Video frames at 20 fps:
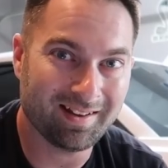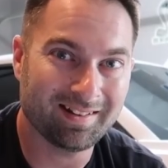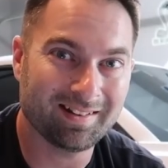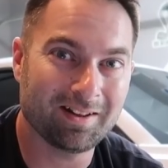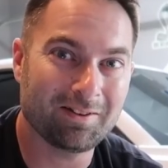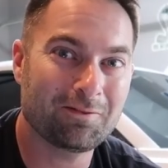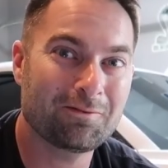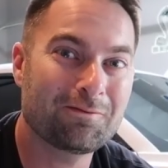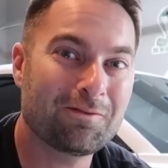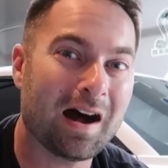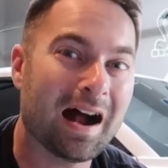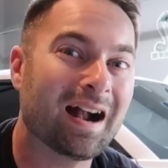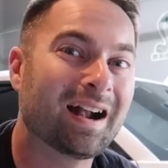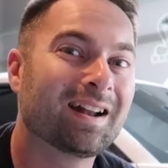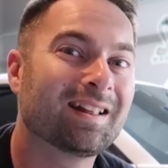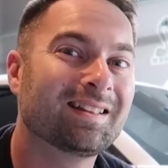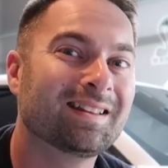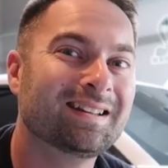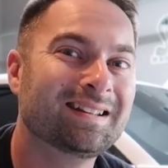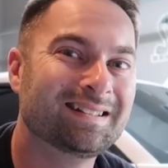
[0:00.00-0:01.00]
And they
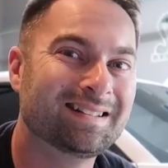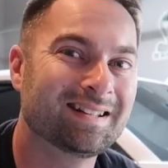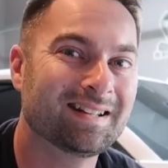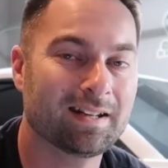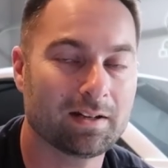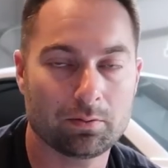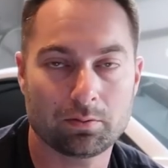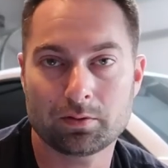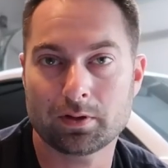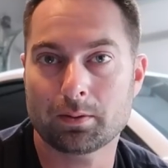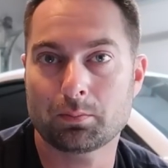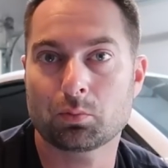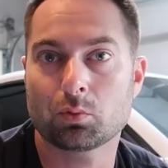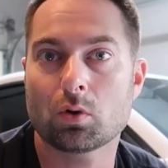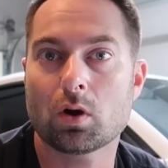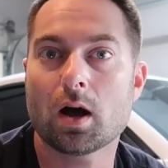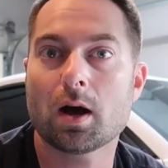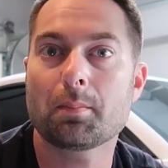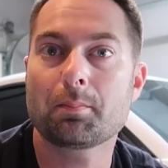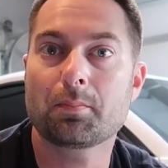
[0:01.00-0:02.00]
finally did it. They
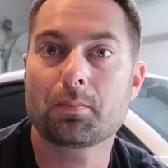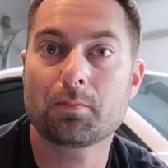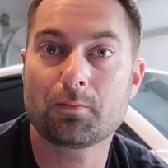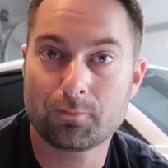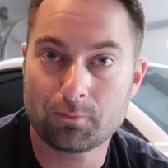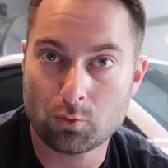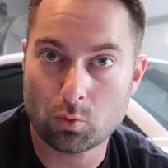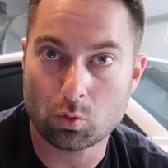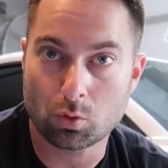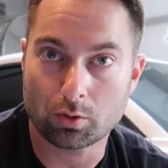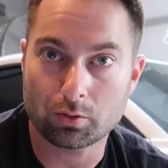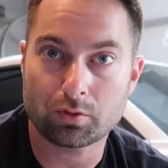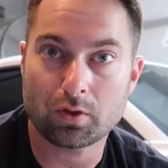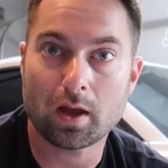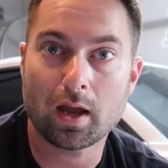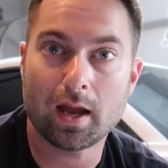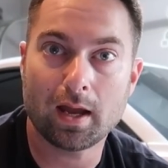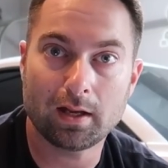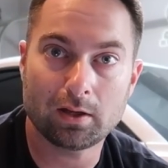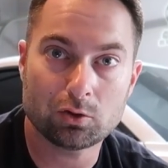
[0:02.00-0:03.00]
brought forth
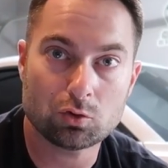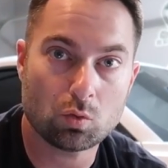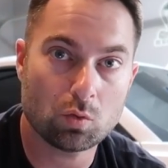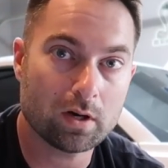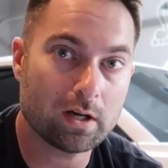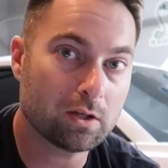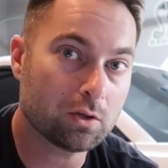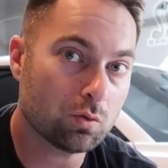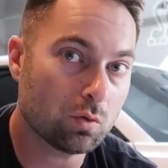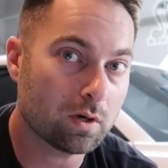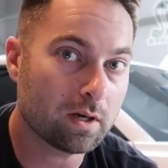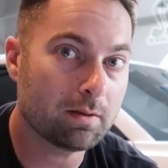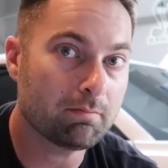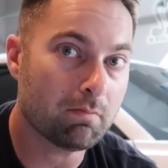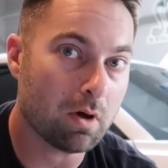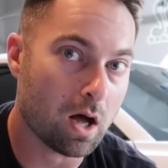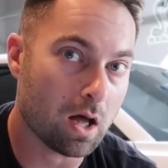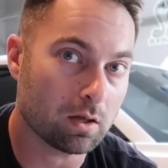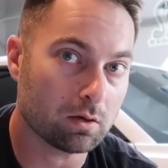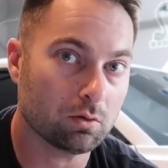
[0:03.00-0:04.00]
a 2020
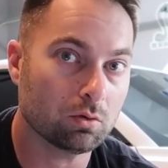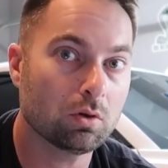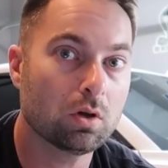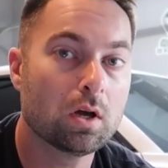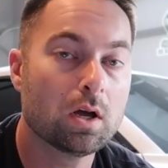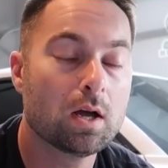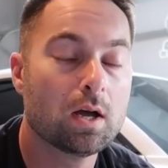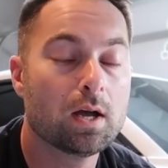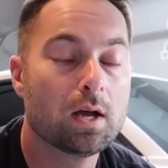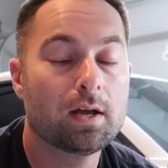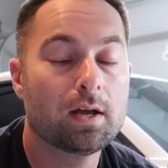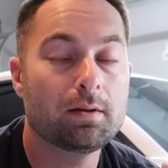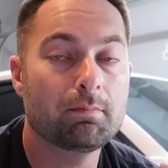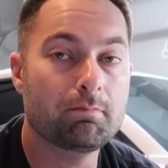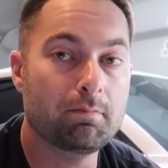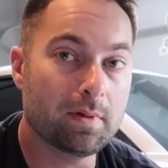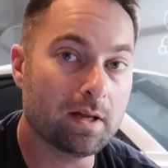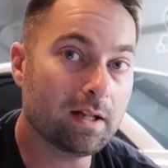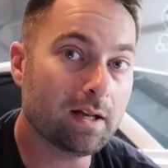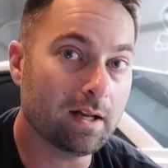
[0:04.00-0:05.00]
model
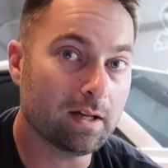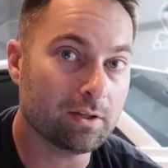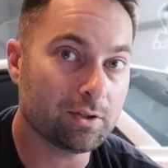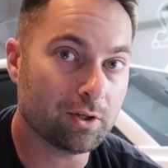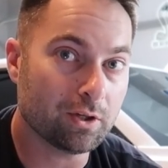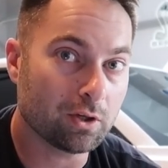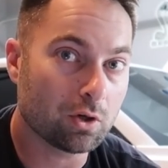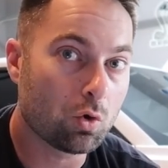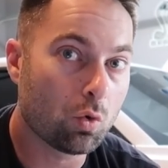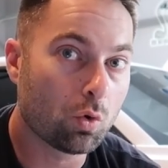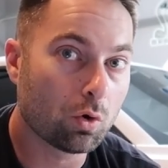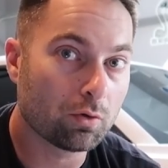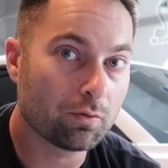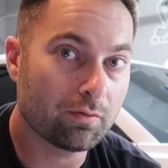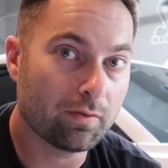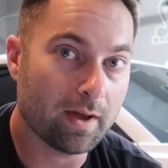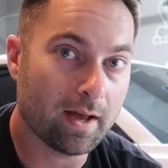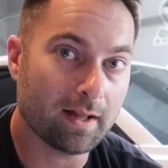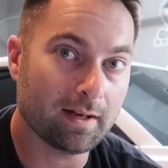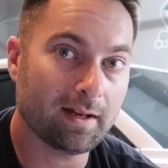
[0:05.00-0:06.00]
mid-engine
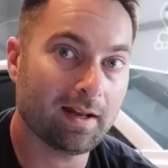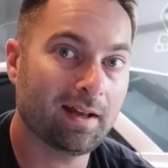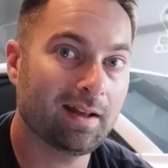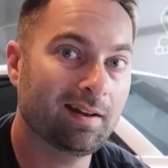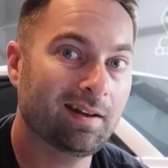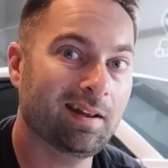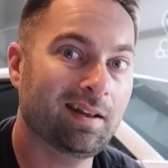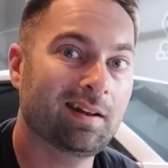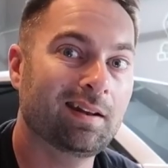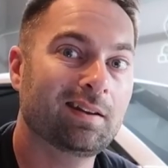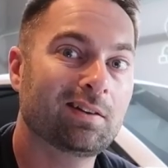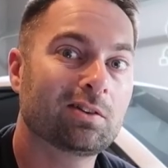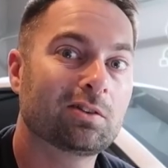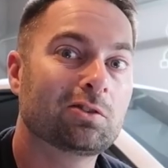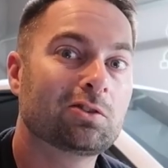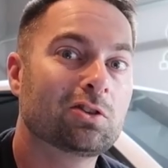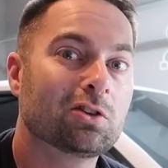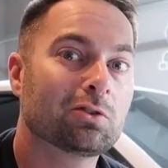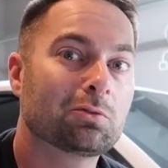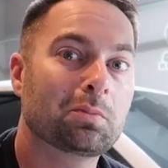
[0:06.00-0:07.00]
Corvette and it has
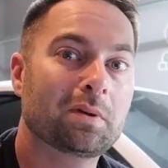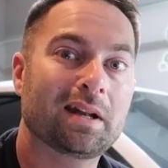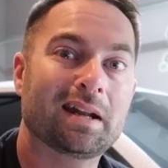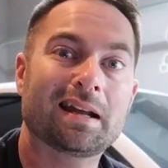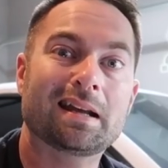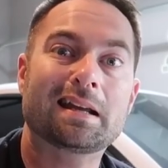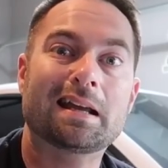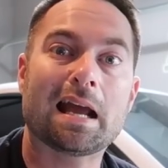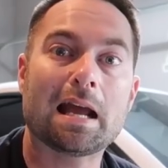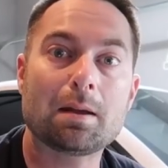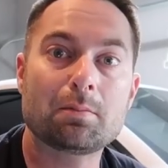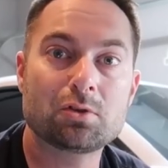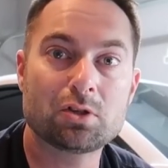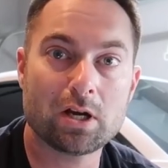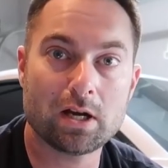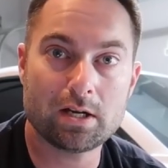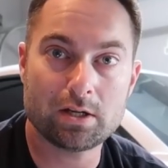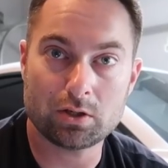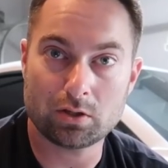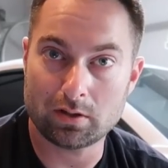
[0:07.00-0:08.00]
just been a game
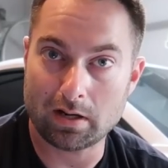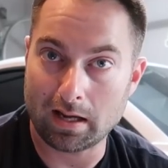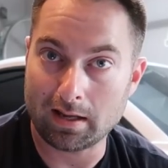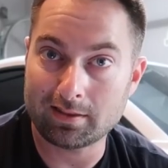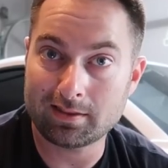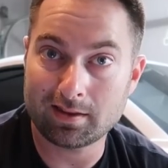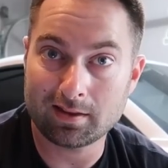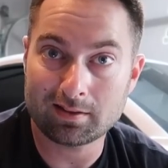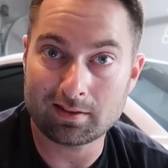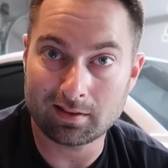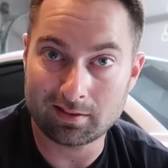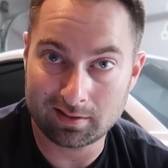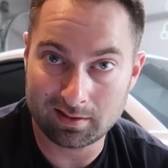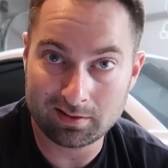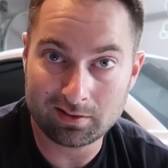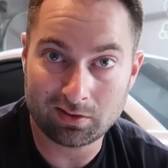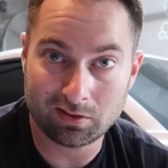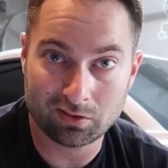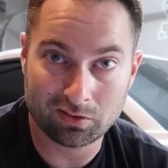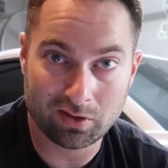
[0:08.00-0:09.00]
changer and I think that
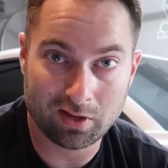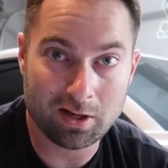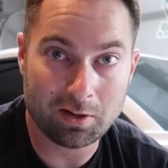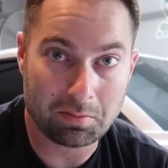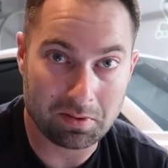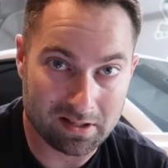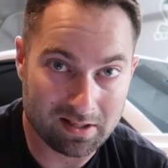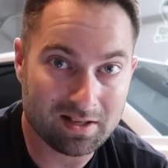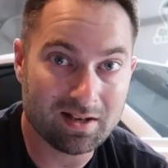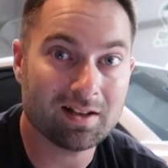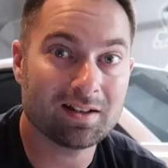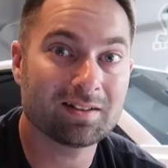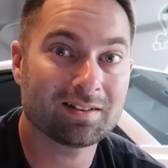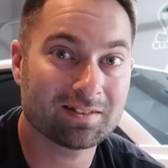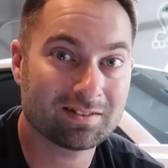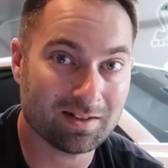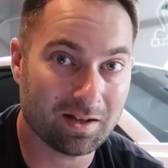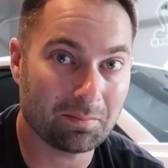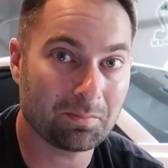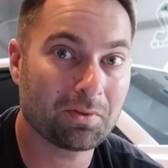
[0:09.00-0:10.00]
this is going to be
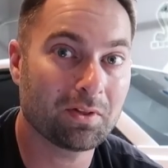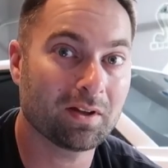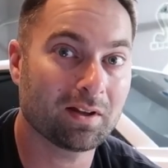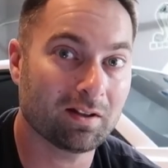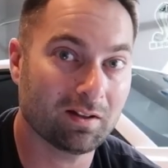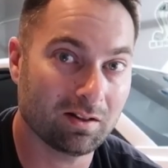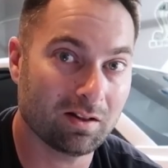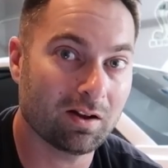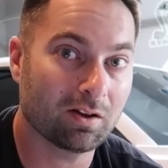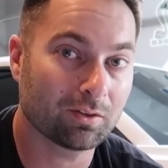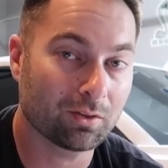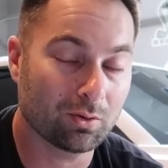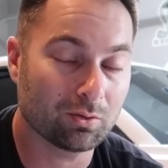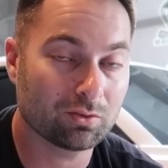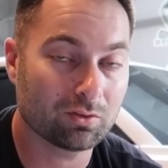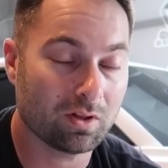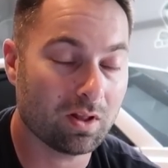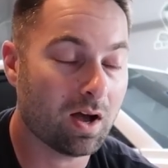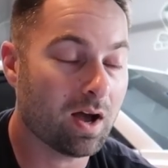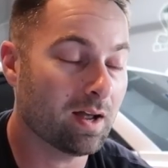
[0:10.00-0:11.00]
something along
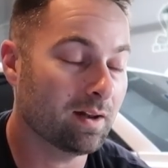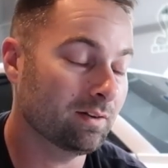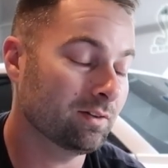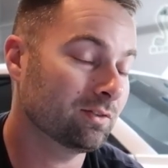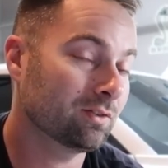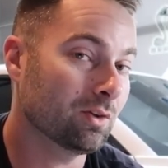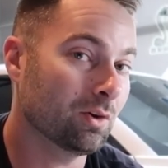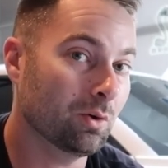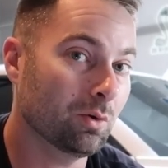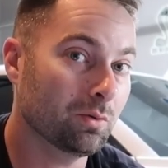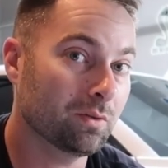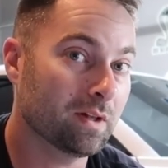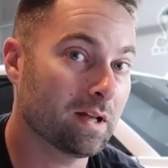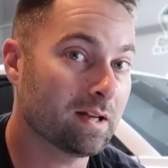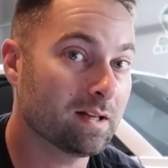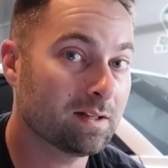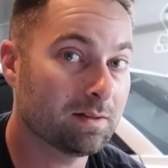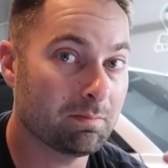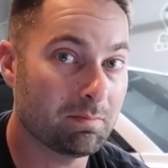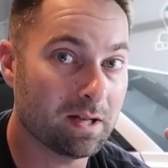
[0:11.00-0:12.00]
those lines. So
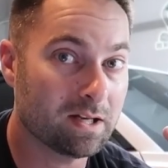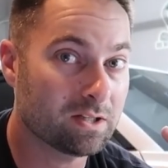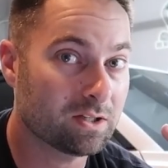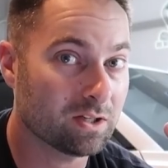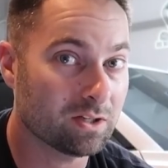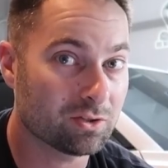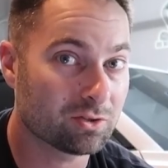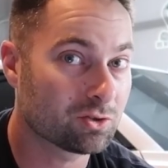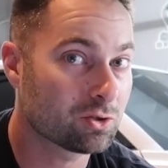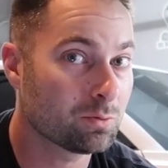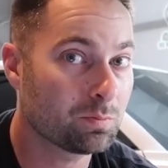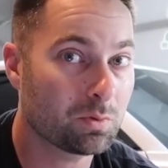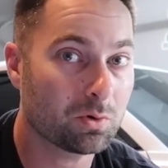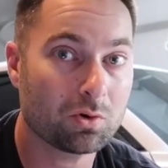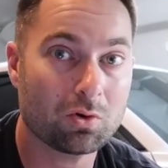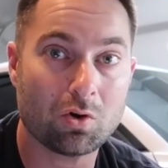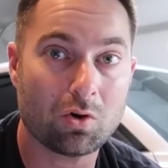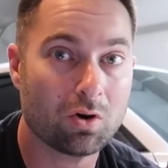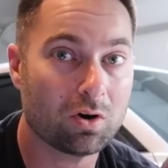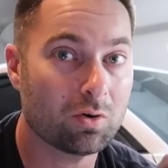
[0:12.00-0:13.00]
they mentioned
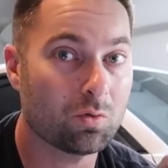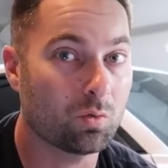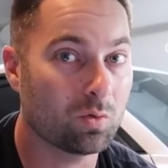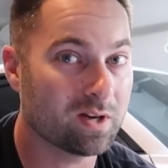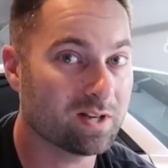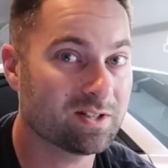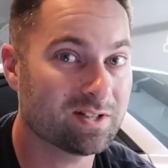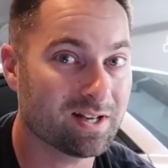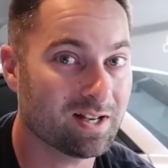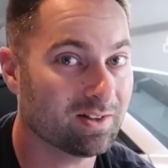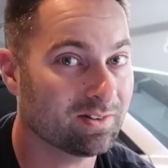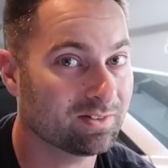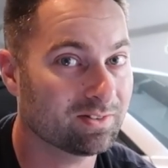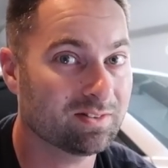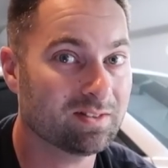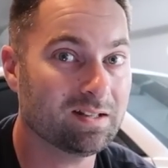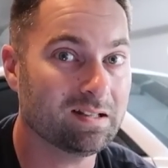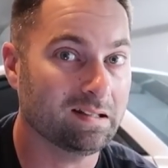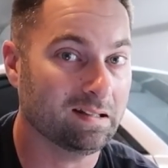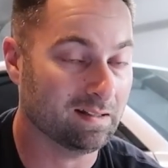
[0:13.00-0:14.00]
supercar, we shall
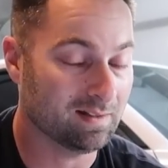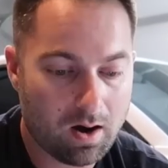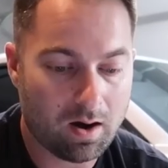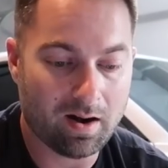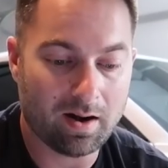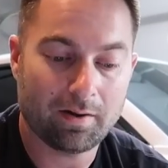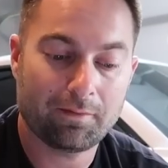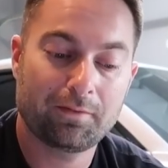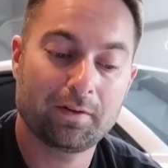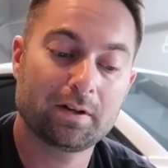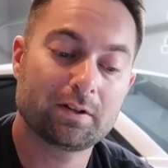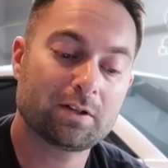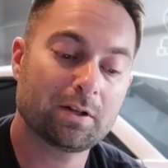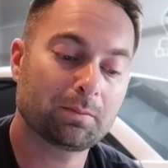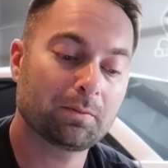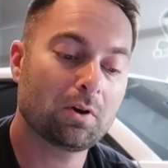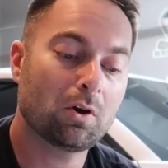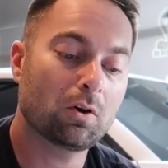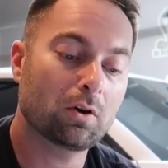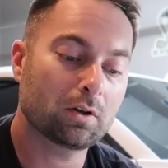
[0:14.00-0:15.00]
see. All right, finish
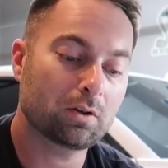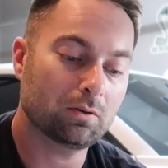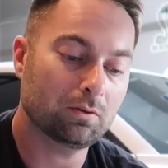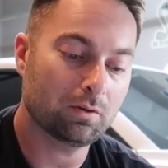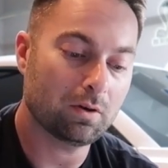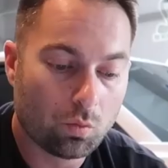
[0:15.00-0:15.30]
up the article.